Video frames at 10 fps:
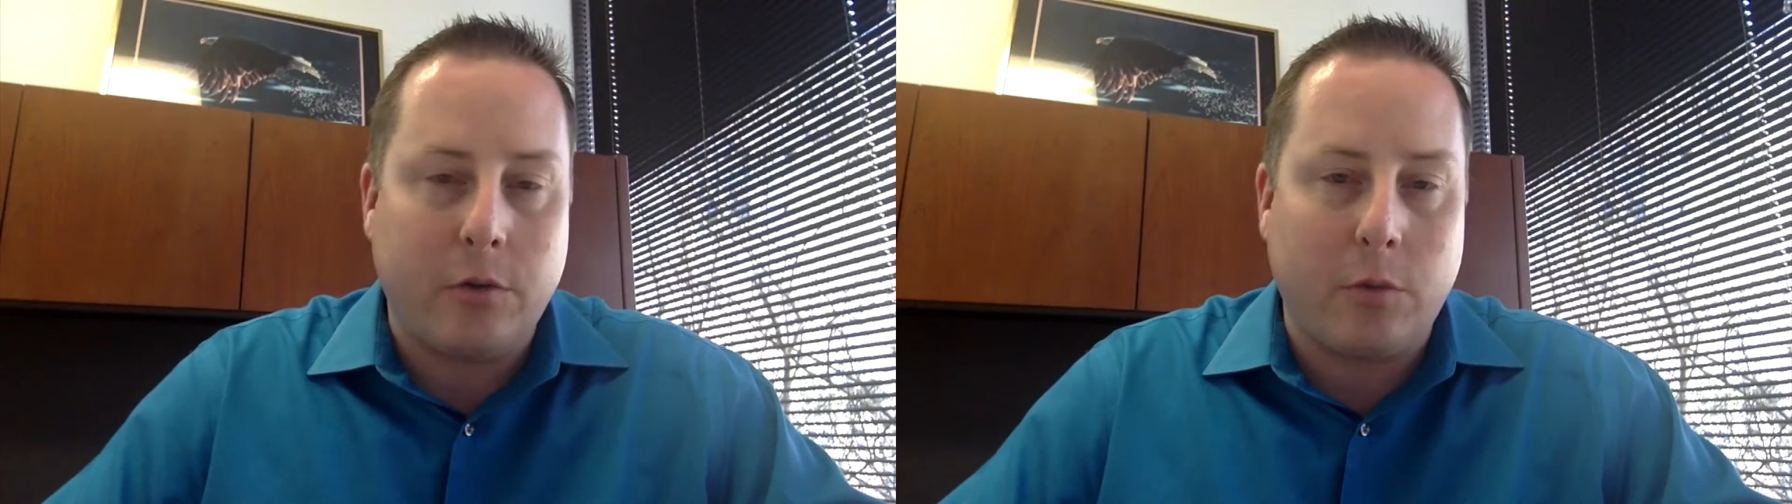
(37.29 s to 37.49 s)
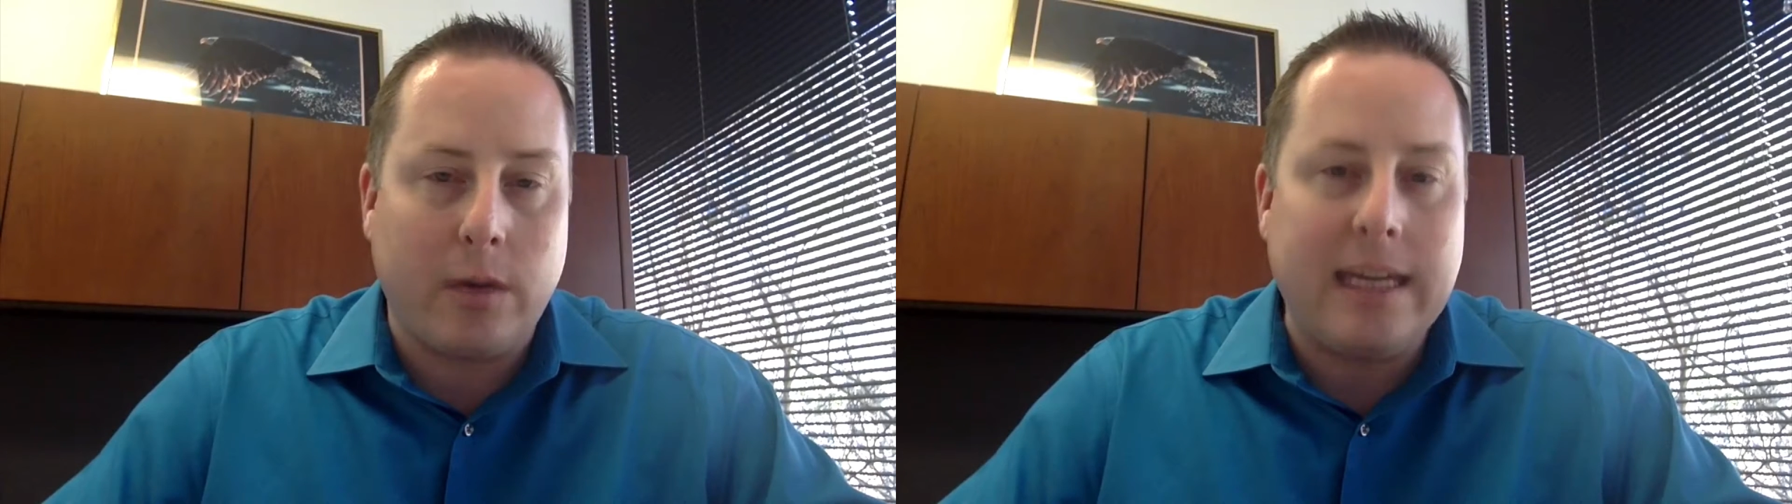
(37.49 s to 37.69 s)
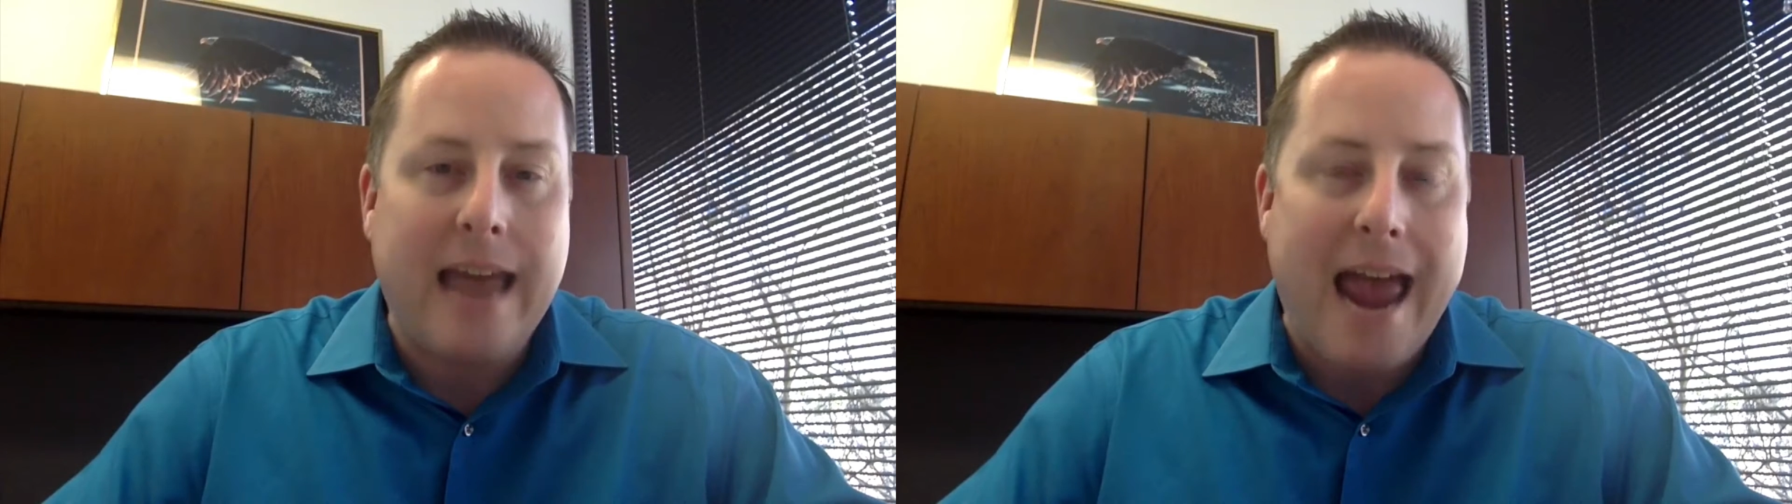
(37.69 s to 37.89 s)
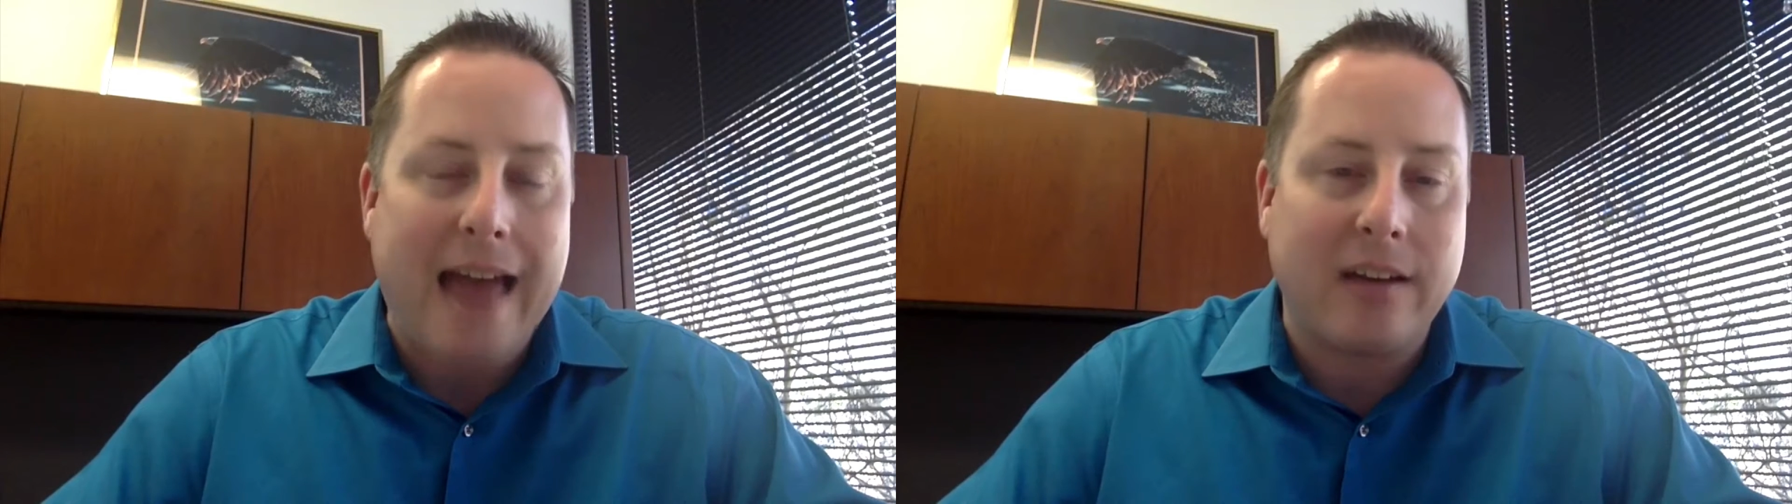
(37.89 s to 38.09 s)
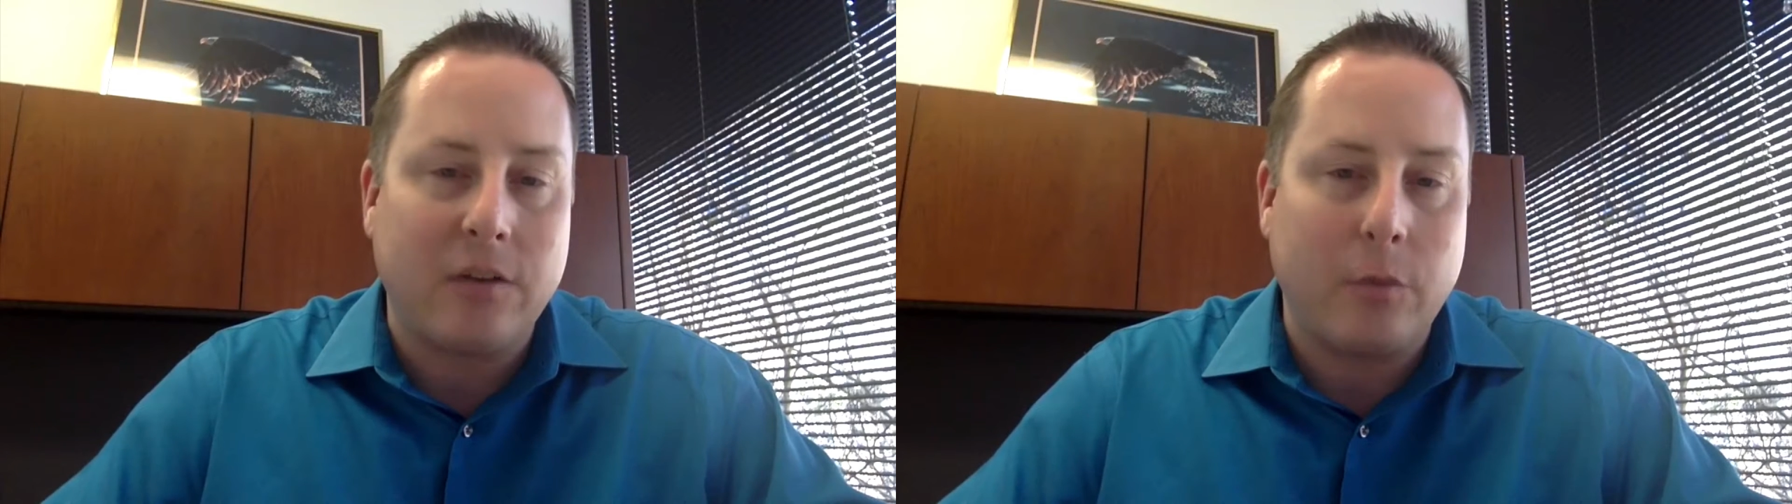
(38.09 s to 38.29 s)
3
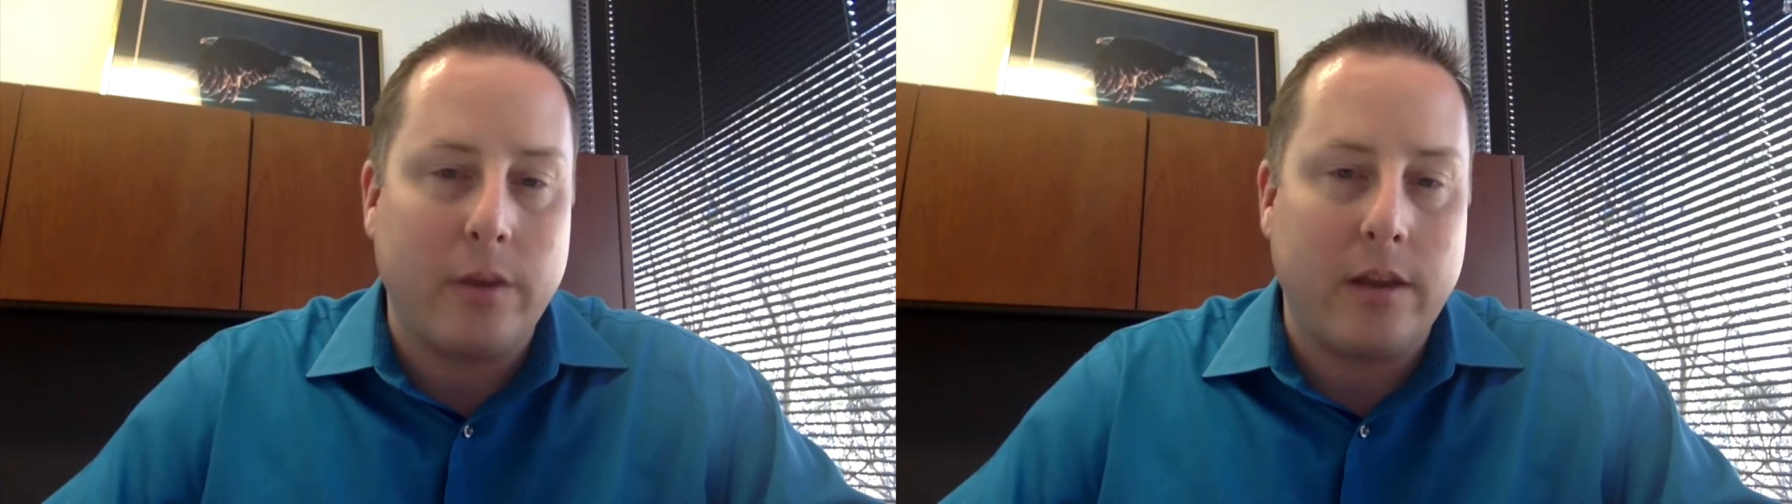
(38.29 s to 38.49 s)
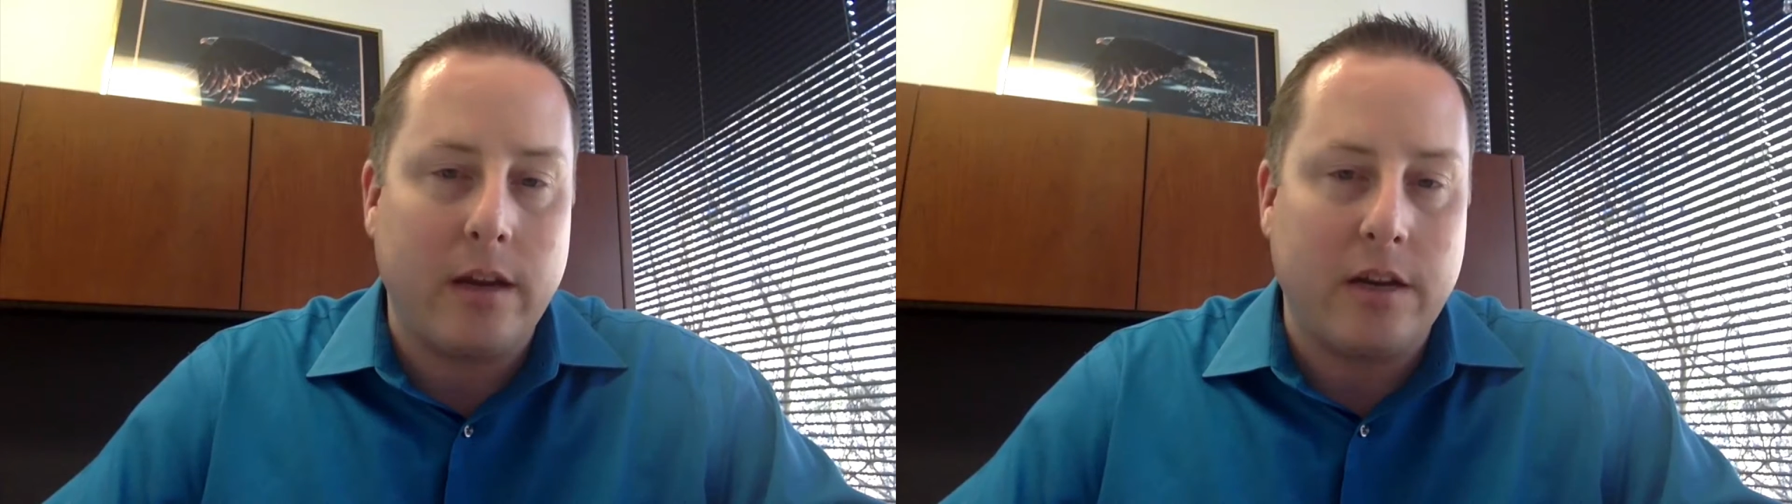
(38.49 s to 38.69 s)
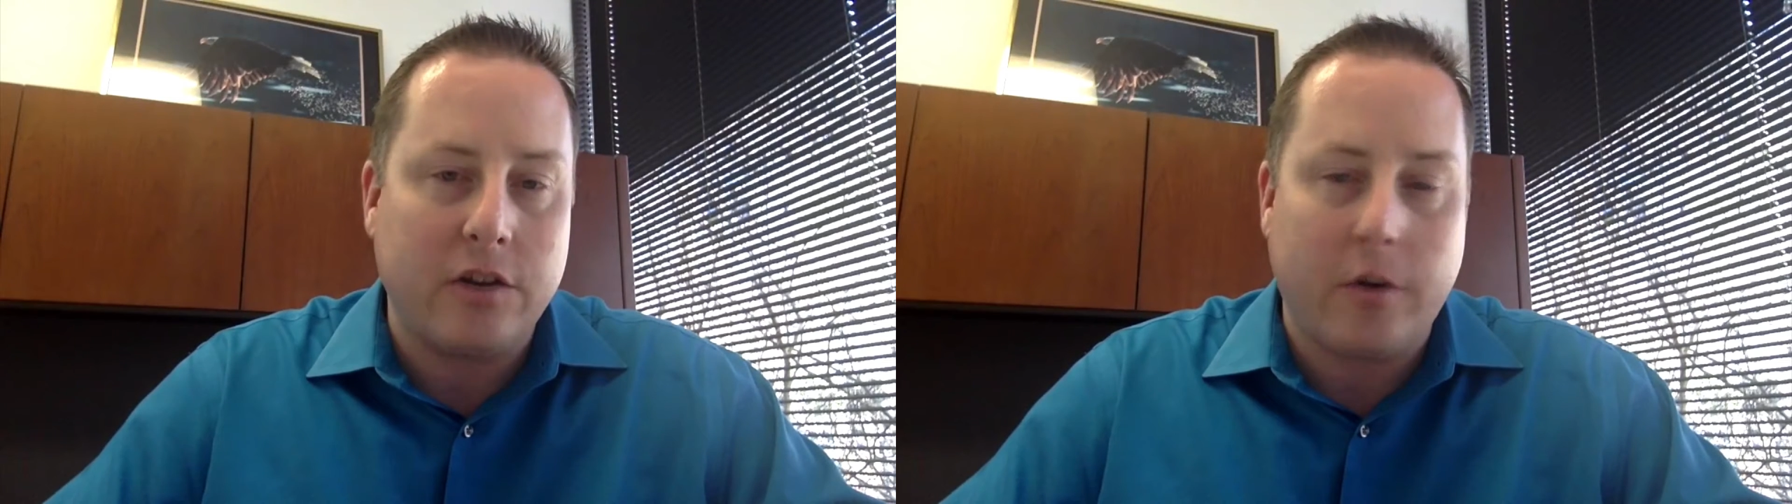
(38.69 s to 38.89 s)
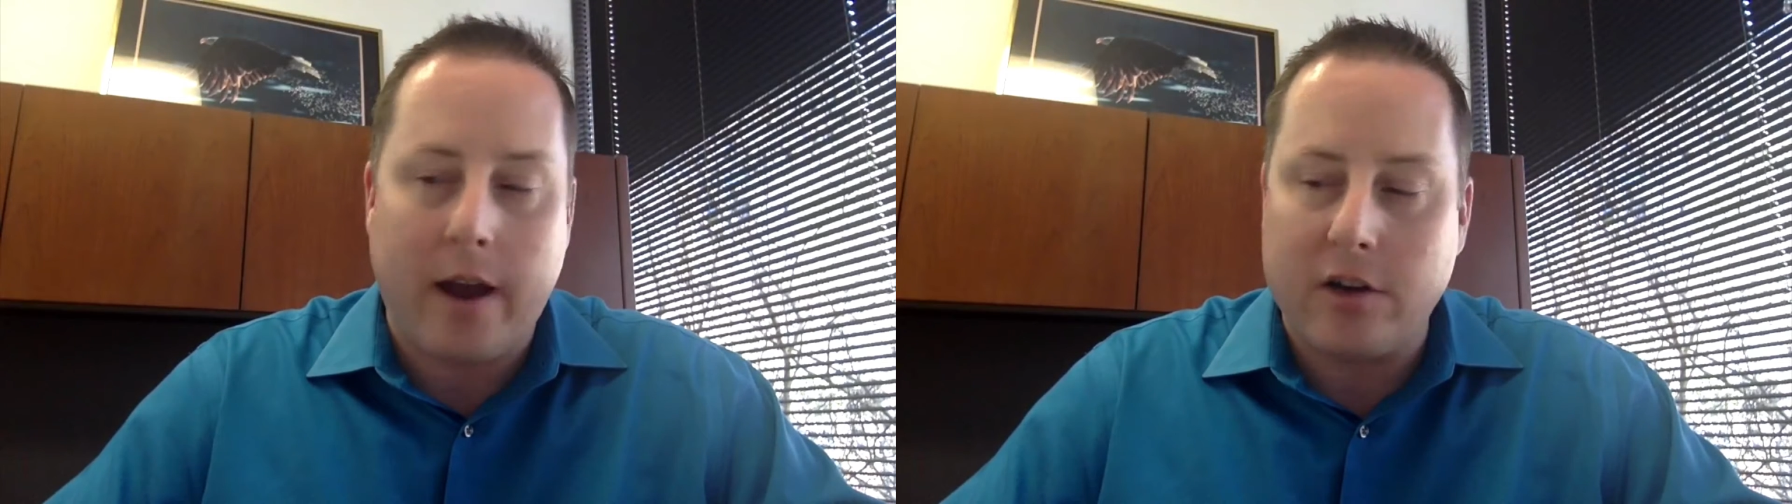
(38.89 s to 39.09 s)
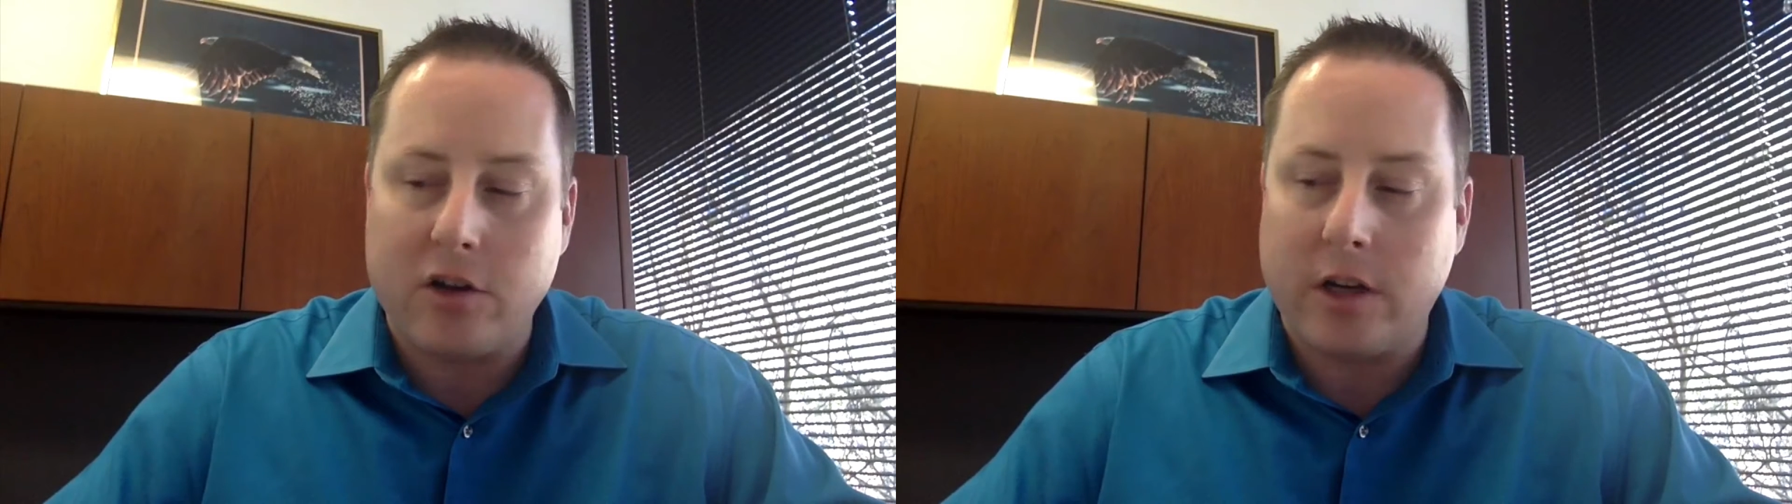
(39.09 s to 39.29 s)
tactics within each
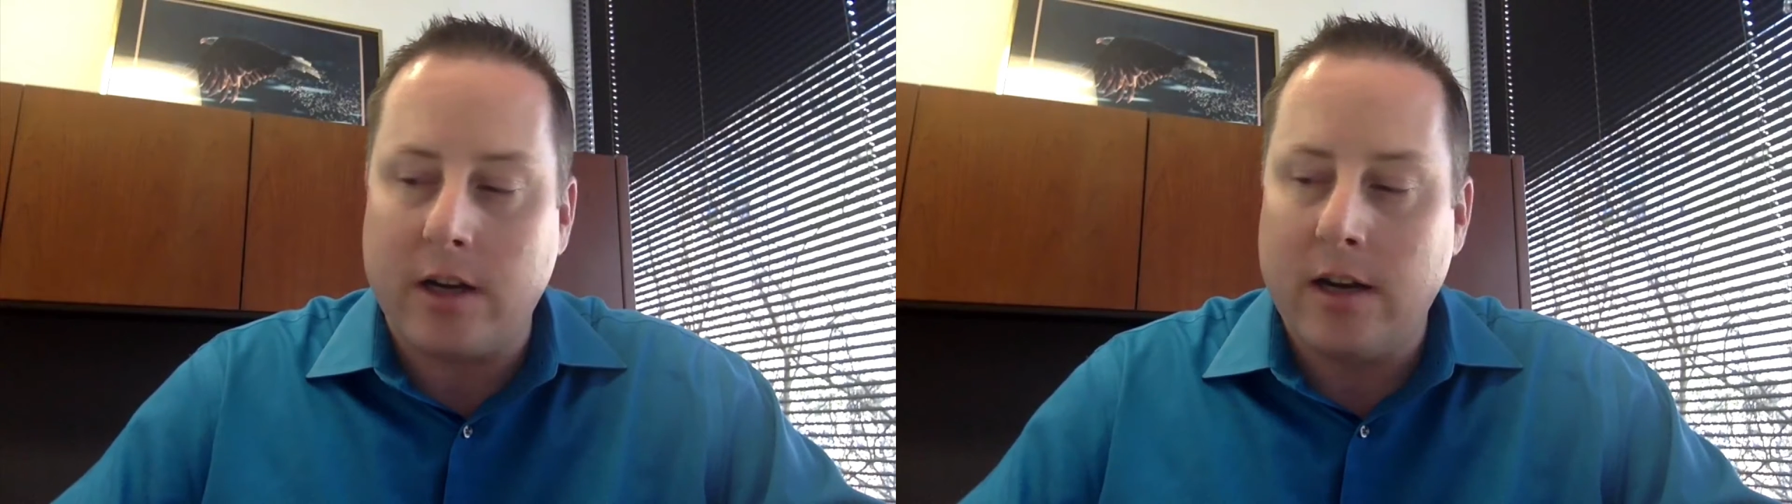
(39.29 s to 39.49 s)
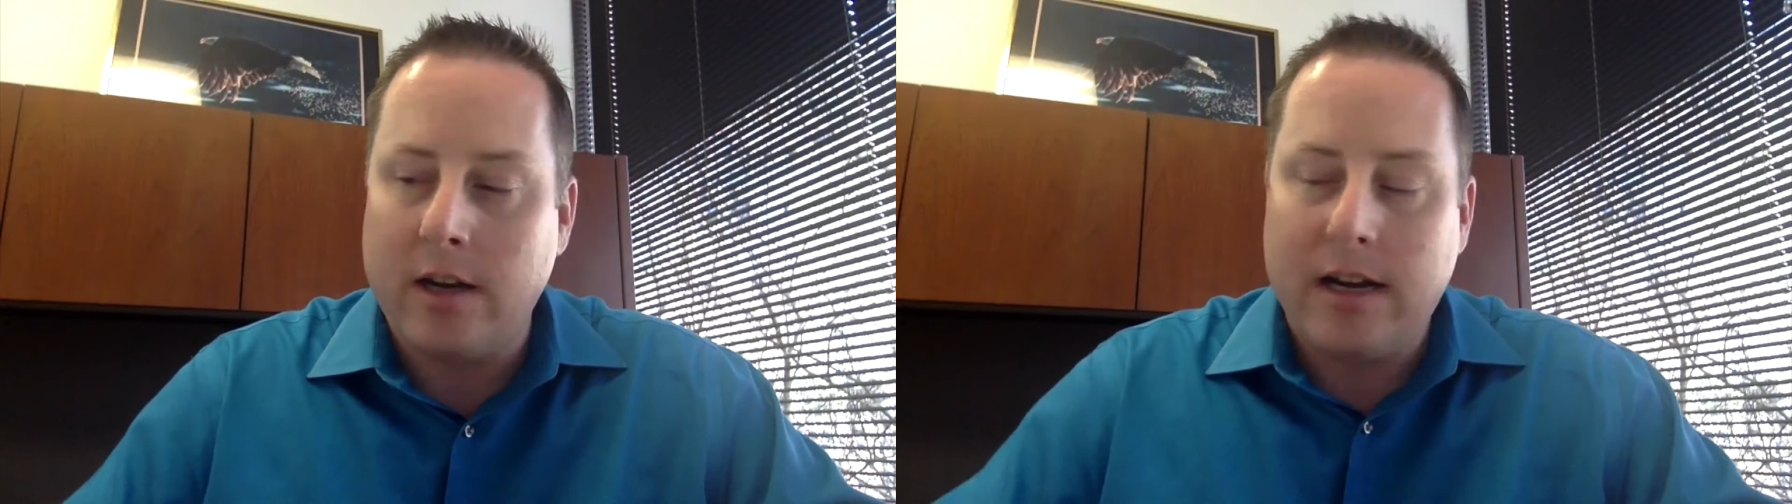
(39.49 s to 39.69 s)
strategy,